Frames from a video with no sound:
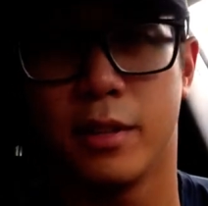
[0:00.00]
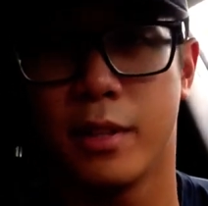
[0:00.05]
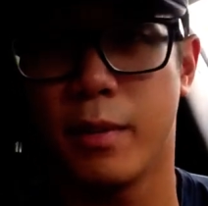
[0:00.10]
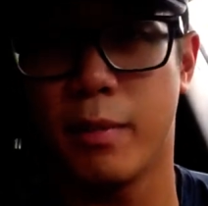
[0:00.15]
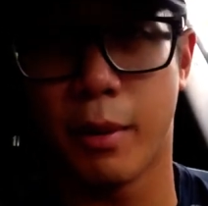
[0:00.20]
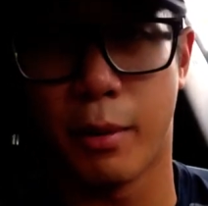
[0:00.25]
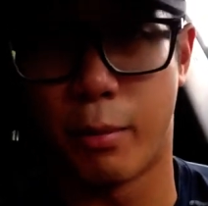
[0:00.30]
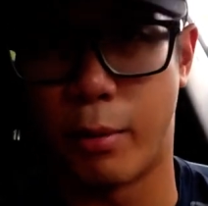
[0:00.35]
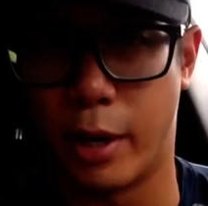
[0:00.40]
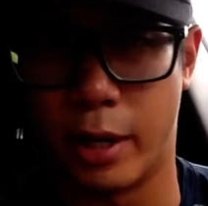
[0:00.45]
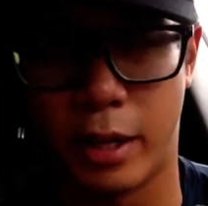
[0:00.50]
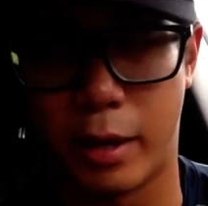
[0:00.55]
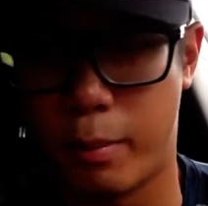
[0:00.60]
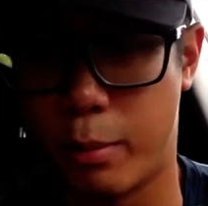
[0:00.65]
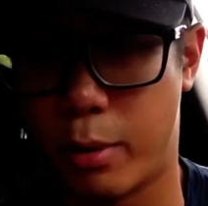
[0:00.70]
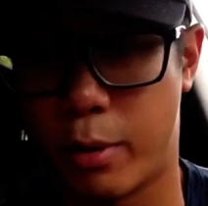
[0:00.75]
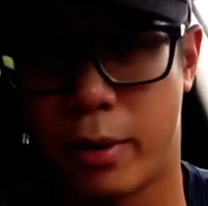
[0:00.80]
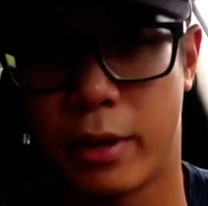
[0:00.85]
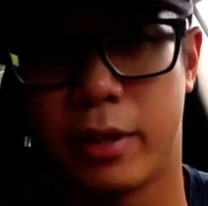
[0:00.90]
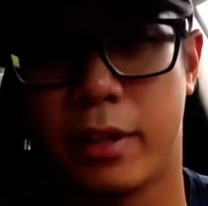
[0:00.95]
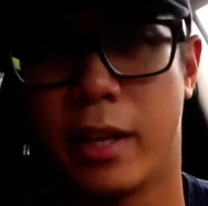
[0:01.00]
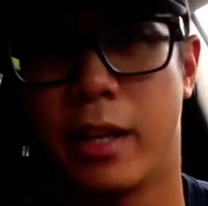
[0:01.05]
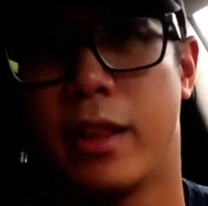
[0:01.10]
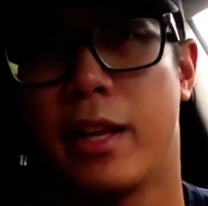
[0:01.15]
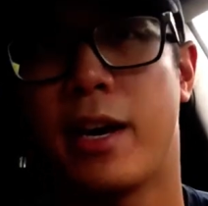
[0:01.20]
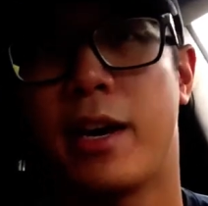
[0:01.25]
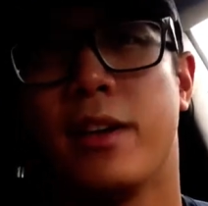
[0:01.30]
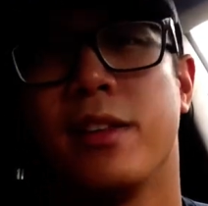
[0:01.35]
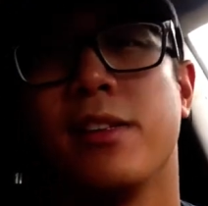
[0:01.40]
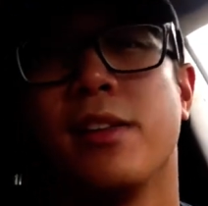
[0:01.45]
really boring like
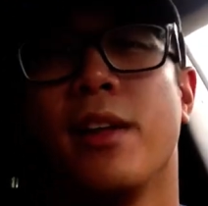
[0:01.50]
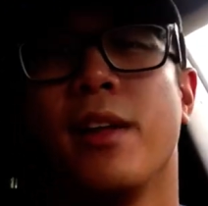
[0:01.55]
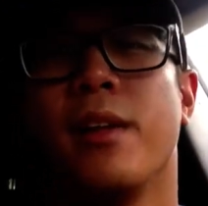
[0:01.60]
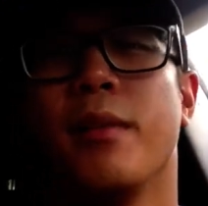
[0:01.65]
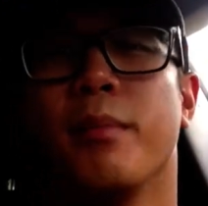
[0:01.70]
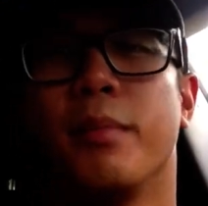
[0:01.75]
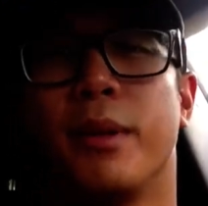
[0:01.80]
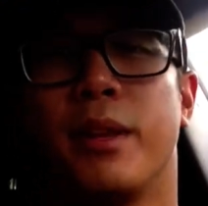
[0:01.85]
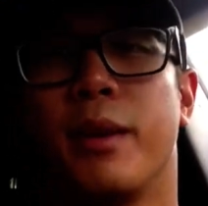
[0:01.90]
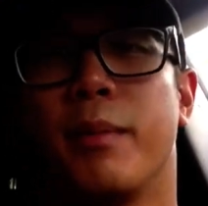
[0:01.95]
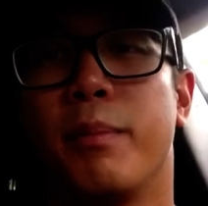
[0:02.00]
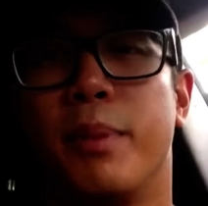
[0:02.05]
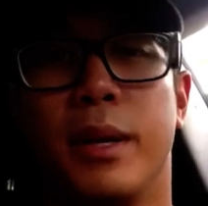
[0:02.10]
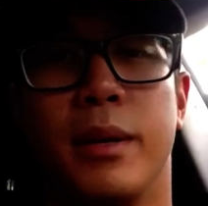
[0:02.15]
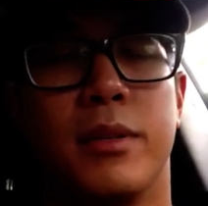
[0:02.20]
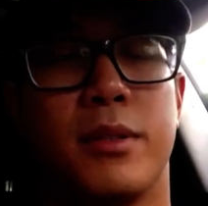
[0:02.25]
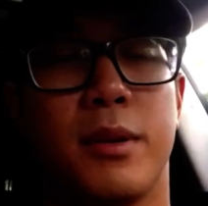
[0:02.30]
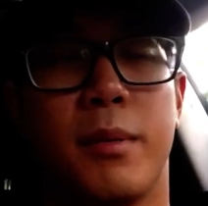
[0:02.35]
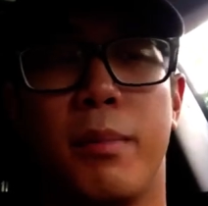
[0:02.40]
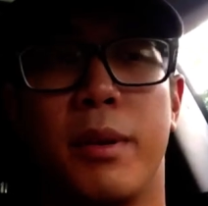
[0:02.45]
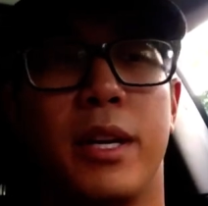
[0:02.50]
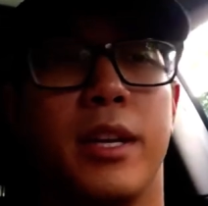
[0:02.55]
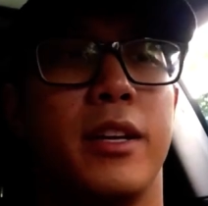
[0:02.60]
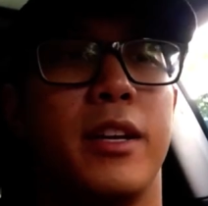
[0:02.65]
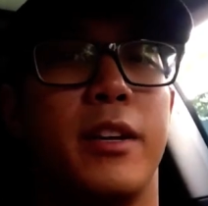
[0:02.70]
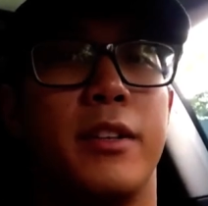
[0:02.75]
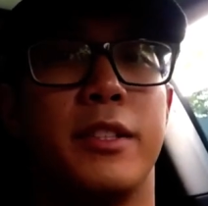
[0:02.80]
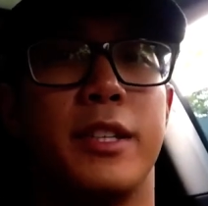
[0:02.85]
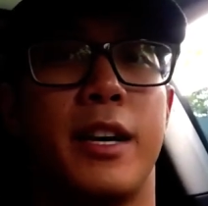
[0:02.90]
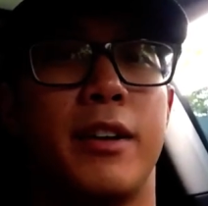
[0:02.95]
that. But then somebody
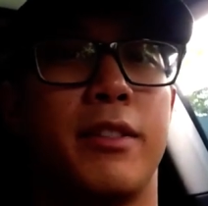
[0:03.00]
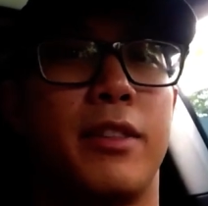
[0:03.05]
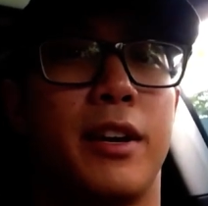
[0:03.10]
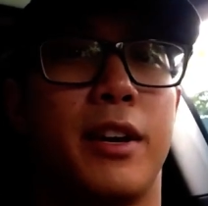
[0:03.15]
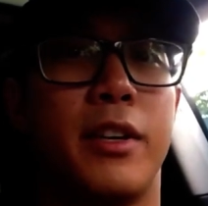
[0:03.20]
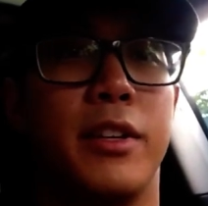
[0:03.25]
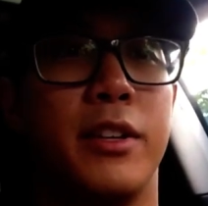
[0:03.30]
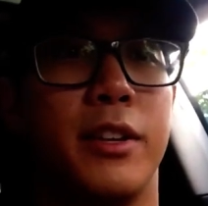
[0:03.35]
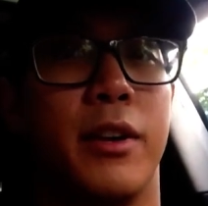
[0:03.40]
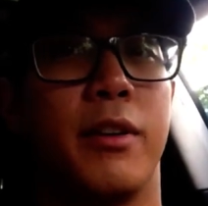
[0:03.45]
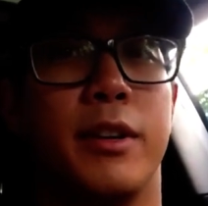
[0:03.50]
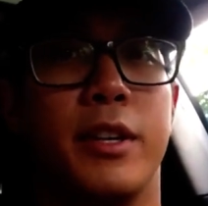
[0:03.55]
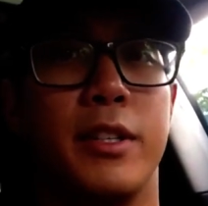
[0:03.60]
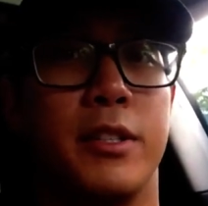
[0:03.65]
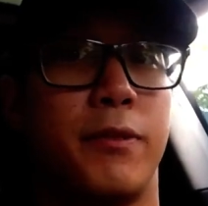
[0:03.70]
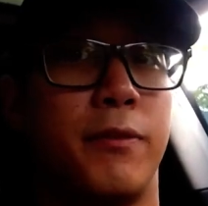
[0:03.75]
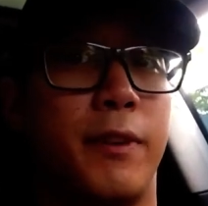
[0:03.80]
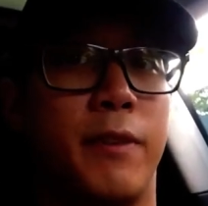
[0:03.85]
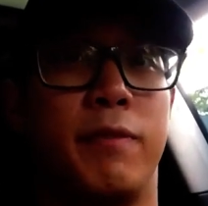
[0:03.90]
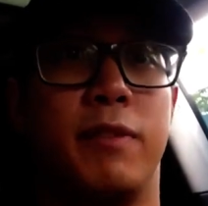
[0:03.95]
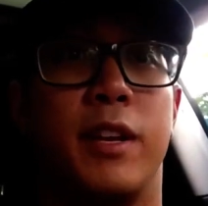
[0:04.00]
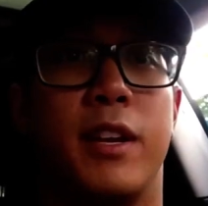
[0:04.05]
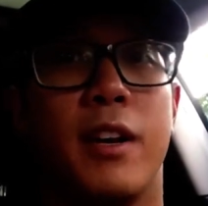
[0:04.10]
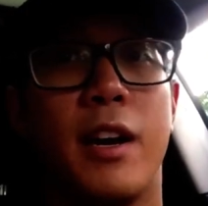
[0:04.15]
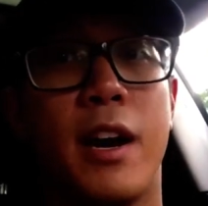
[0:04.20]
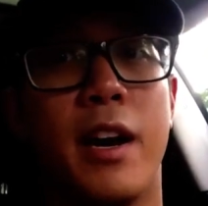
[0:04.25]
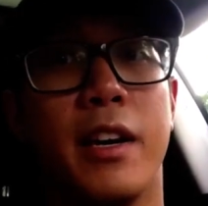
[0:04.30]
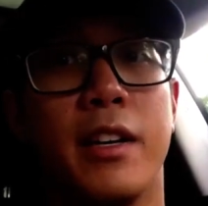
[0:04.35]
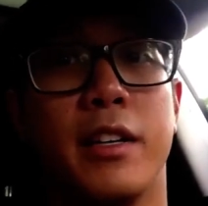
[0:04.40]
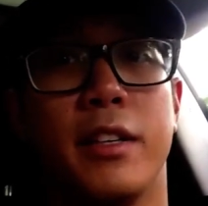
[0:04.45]
yelled out that he's
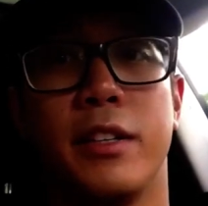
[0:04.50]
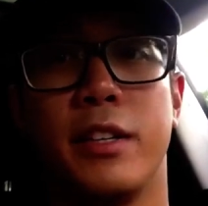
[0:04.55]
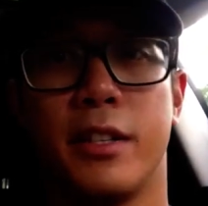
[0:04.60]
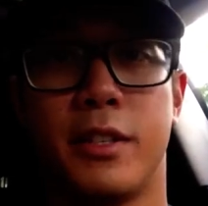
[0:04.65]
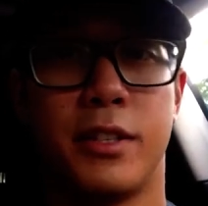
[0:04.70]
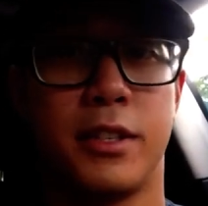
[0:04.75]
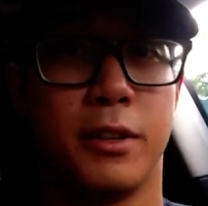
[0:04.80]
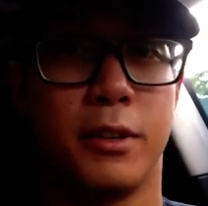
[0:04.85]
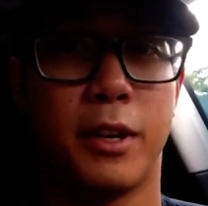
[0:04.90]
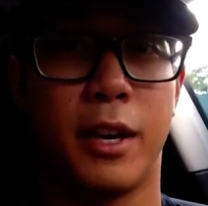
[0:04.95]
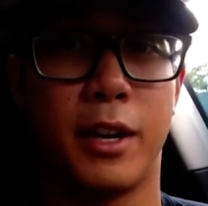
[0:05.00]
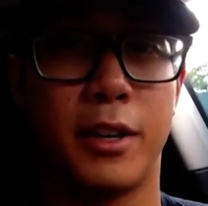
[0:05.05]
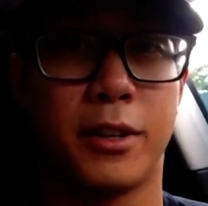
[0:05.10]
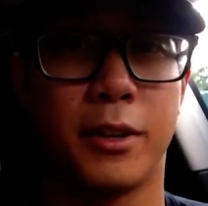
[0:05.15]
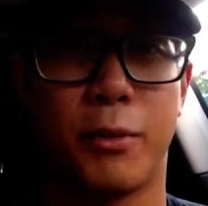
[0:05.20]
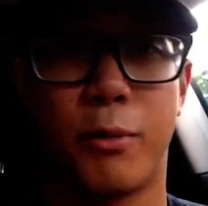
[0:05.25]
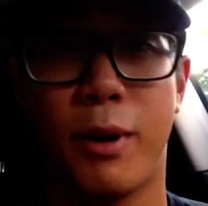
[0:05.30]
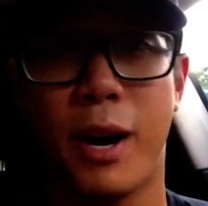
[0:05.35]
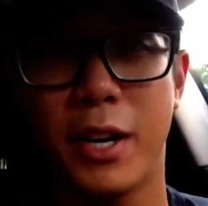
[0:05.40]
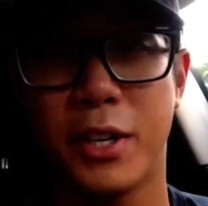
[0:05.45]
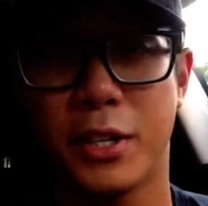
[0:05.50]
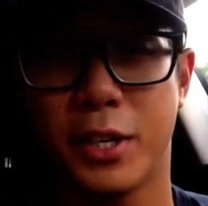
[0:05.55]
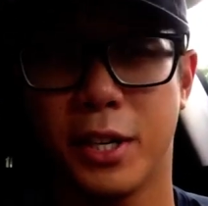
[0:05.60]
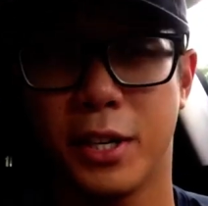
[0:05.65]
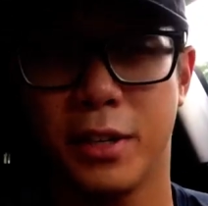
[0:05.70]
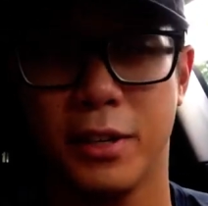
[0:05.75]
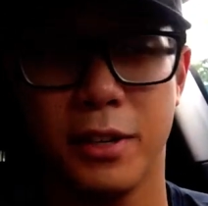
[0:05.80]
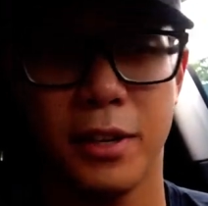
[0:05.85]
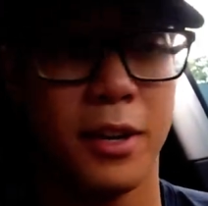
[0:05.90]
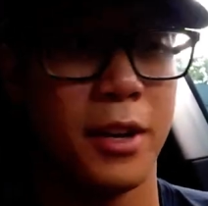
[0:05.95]
59 and can still get an
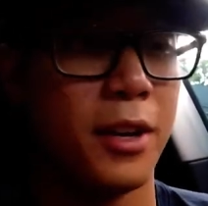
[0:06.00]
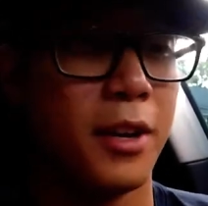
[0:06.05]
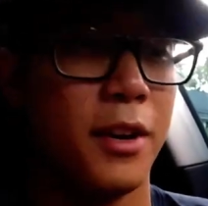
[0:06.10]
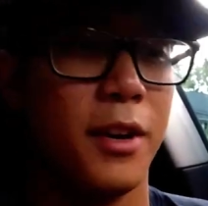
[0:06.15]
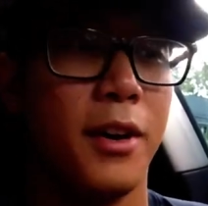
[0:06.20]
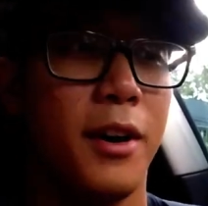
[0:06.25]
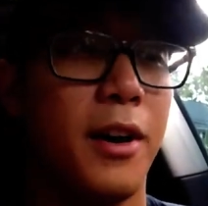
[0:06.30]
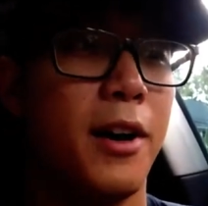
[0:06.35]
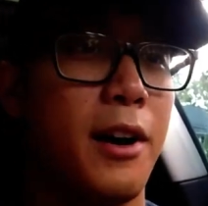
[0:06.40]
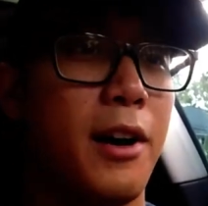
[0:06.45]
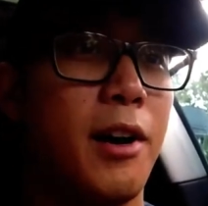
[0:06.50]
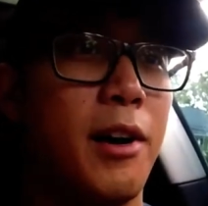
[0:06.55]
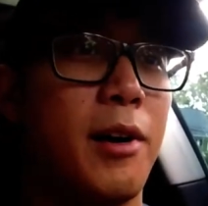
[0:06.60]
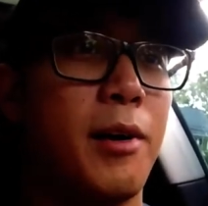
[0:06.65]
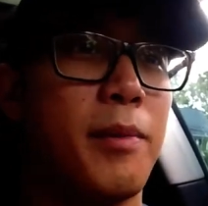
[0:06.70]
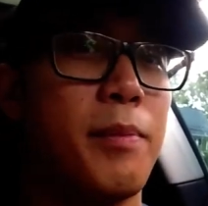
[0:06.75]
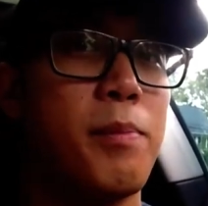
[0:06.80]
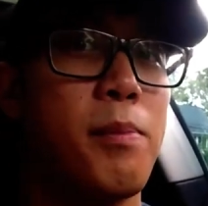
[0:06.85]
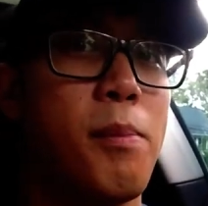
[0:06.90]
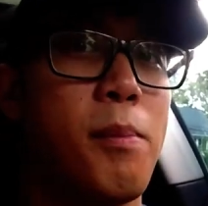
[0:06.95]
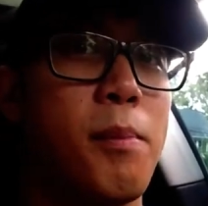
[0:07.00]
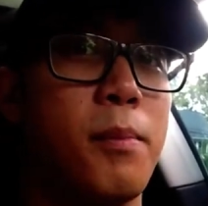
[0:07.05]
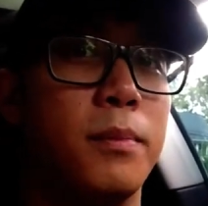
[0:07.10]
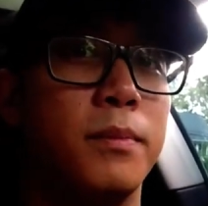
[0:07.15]
erection, and